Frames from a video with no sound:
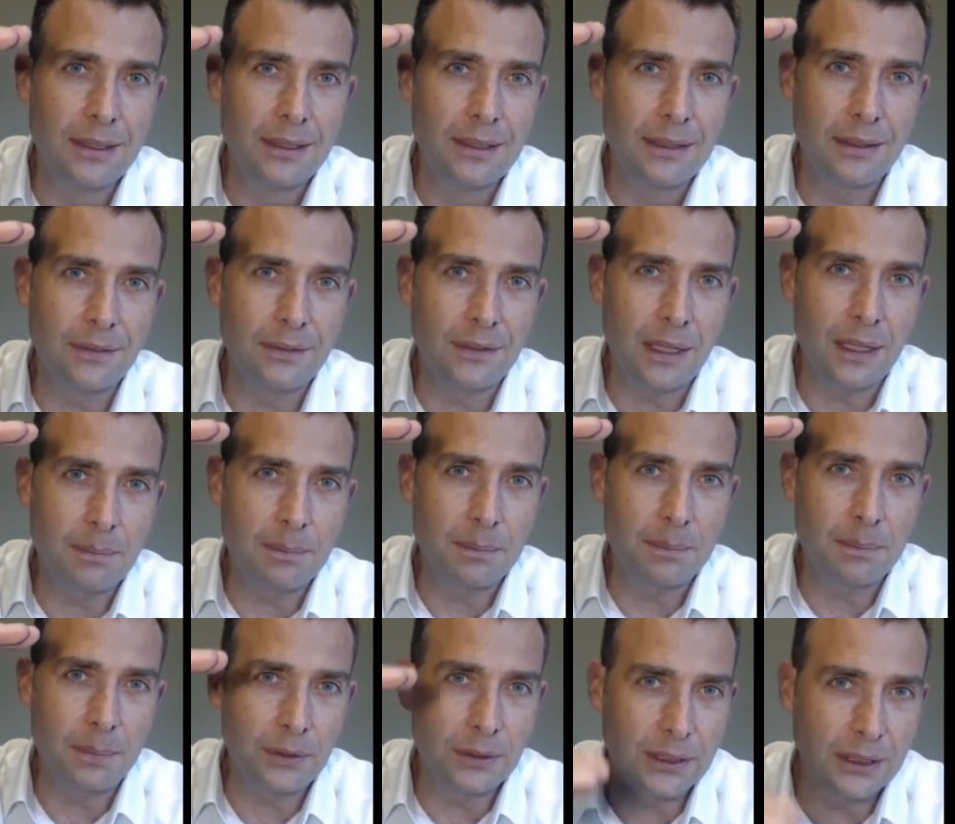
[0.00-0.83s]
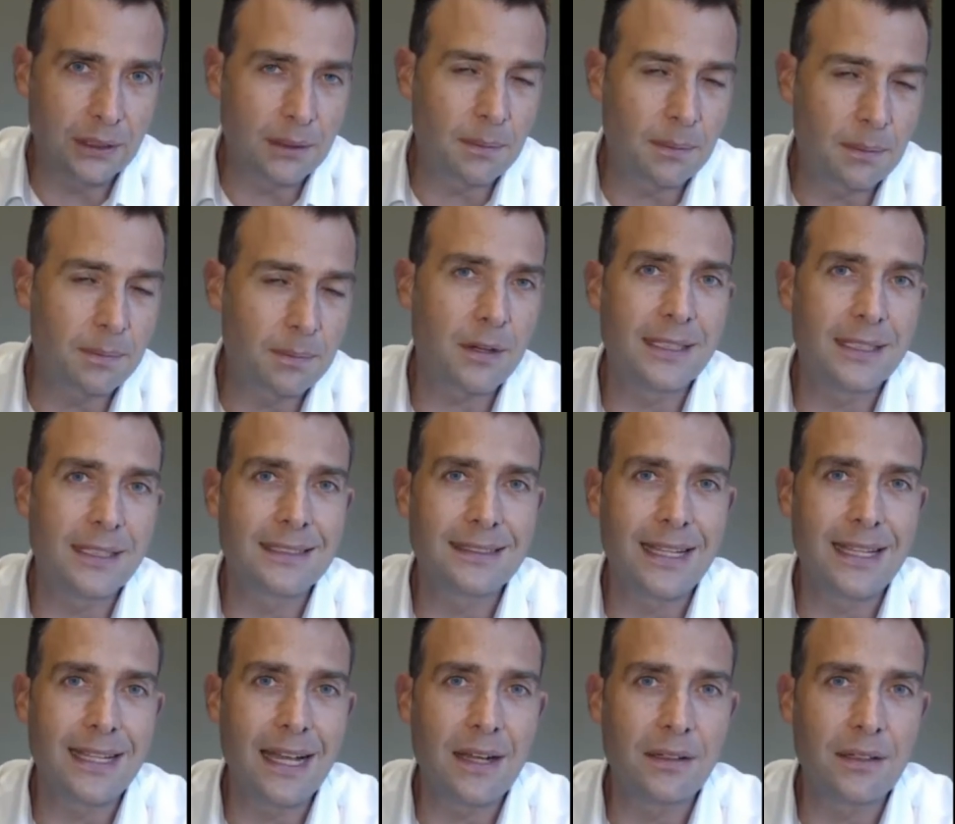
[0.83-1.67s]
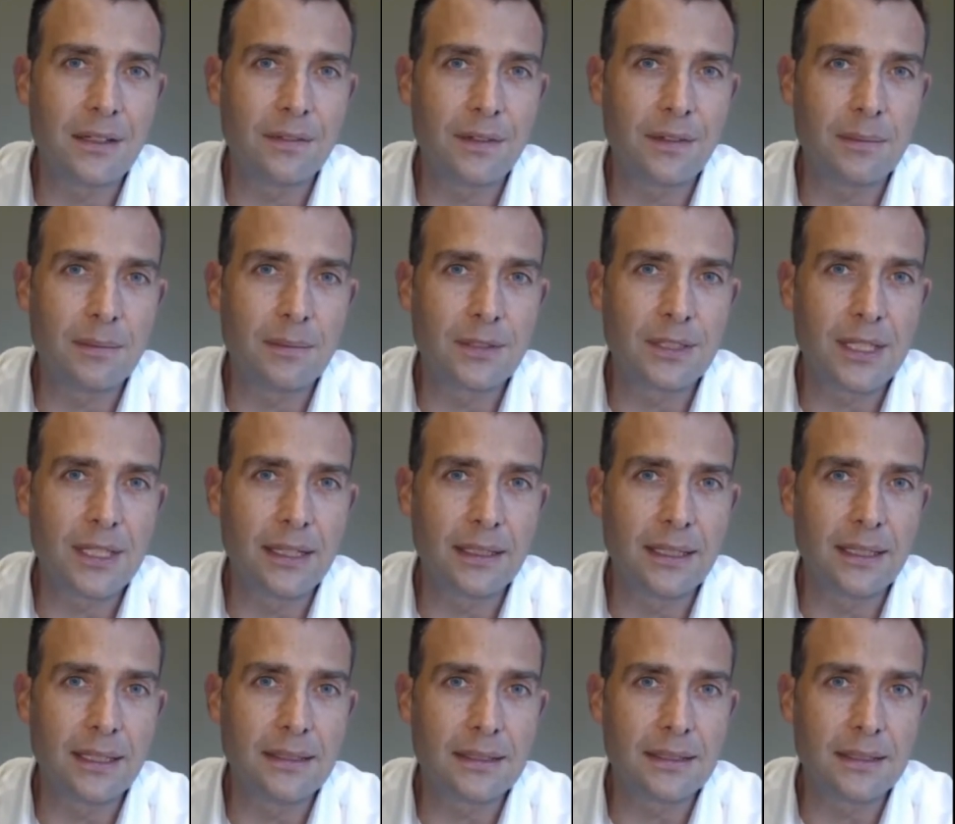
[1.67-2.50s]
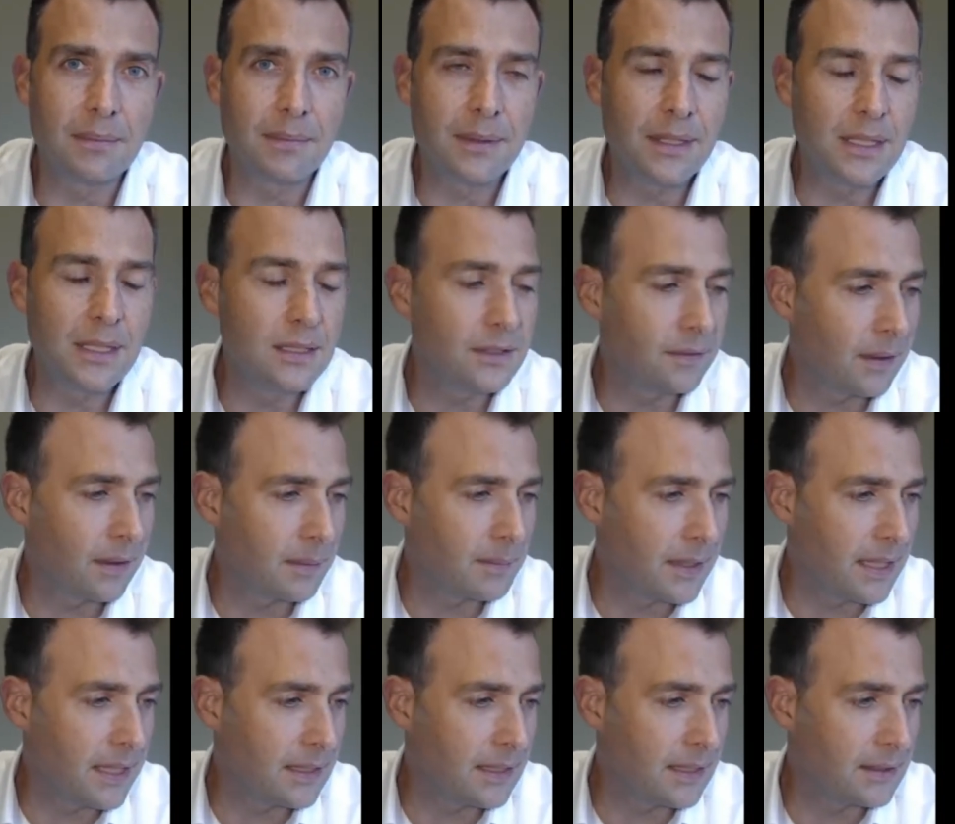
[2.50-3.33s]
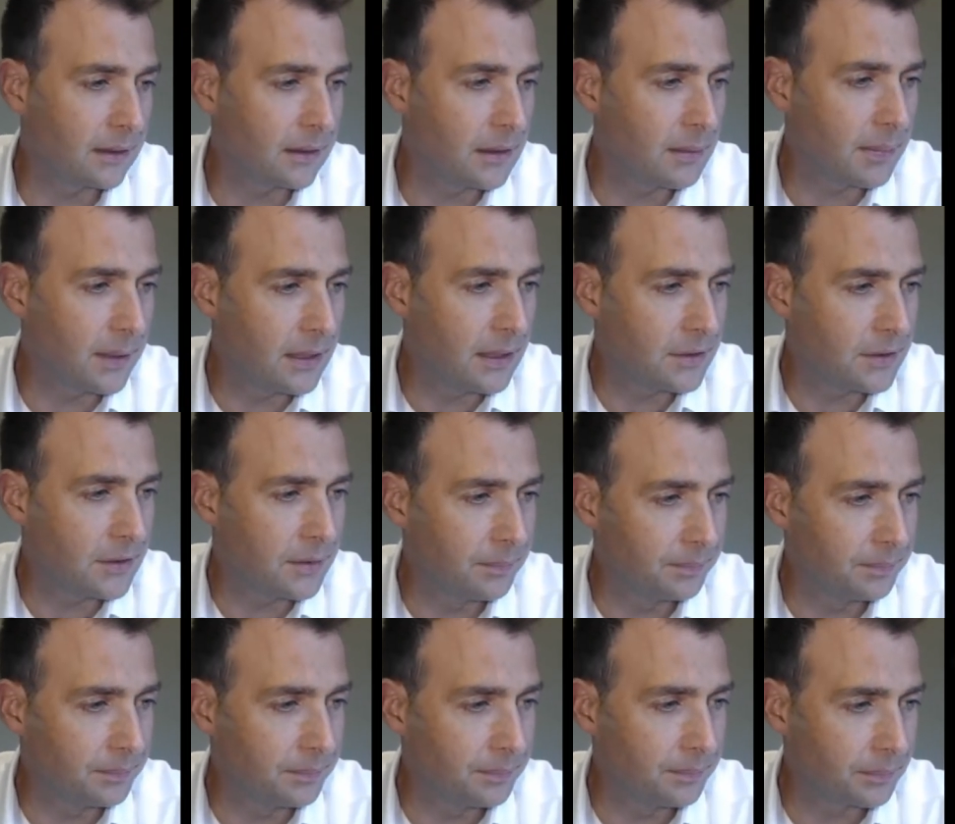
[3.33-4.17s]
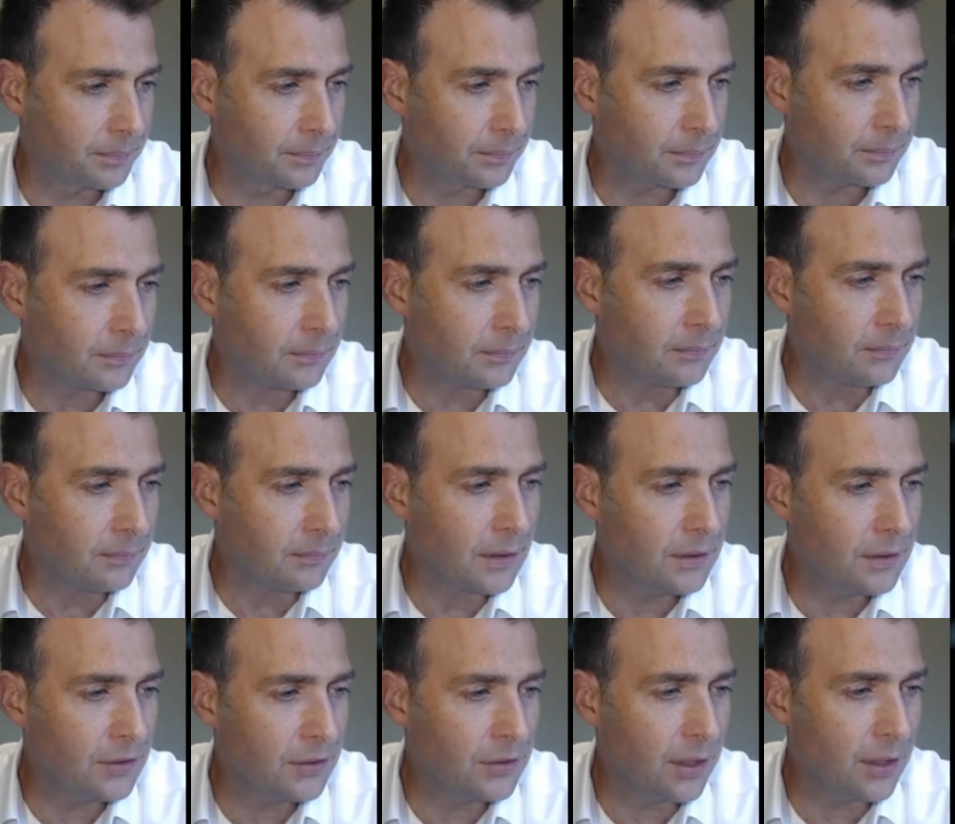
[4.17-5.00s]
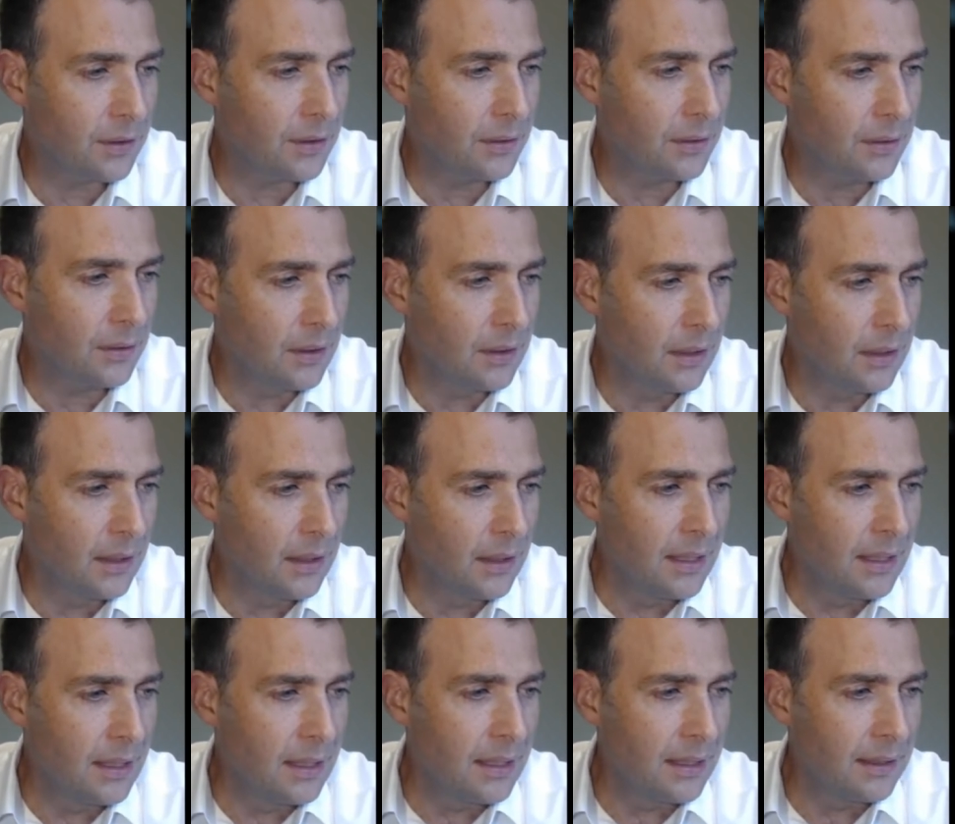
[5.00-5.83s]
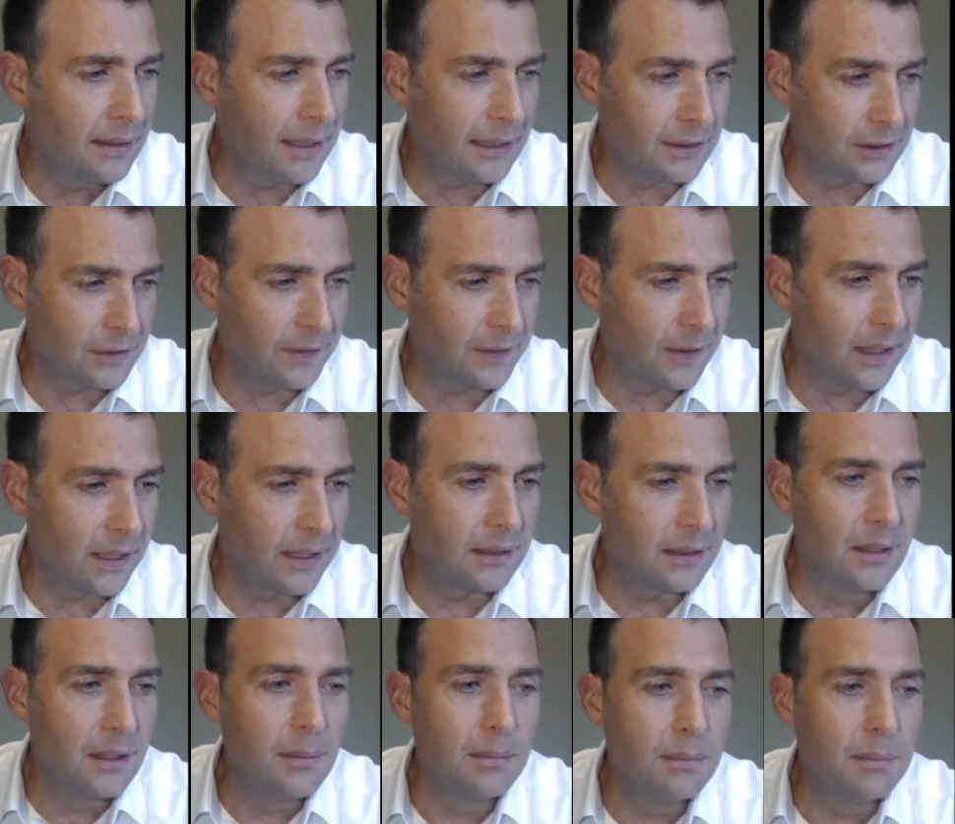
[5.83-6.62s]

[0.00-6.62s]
if you like, pushing the price down if I'm selling into the bids, if I'm hitting the bids. So that's fine.